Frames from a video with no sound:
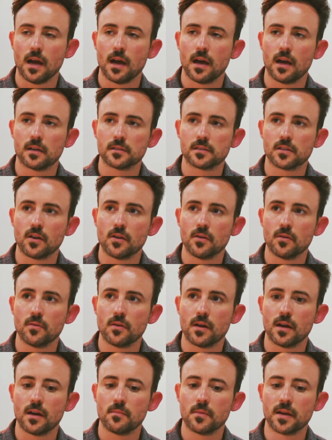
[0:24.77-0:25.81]
Uh,
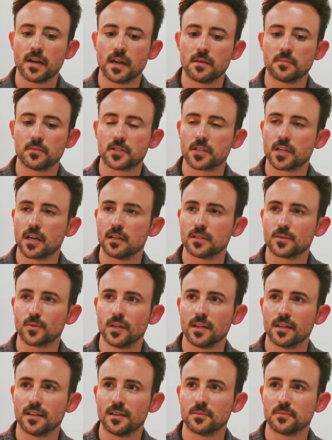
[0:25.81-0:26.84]
so uh, my name's Charles
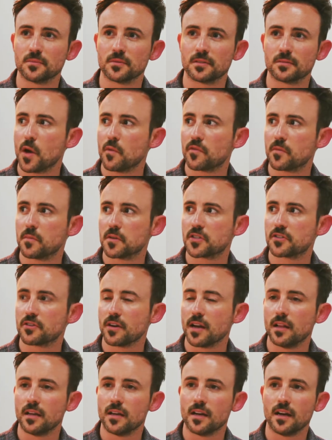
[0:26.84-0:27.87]
Williams. I'm from
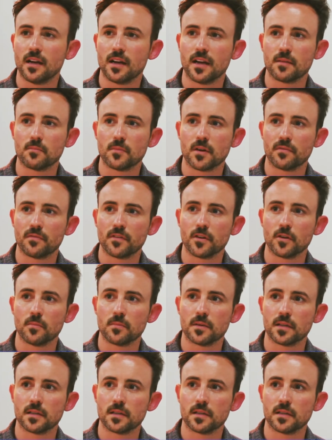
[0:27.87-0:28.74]
Australia, and my film